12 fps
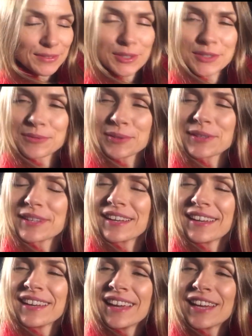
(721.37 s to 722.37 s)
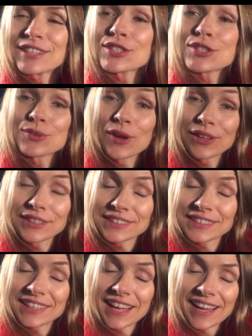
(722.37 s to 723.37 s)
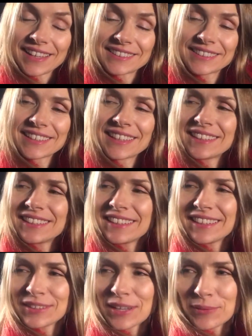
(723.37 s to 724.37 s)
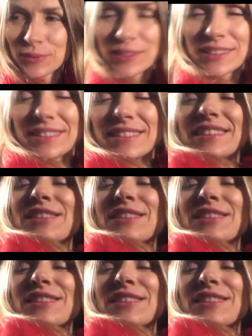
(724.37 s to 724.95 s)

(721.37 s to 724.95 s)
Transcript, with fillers: First with the astrology cards, and then uh, with the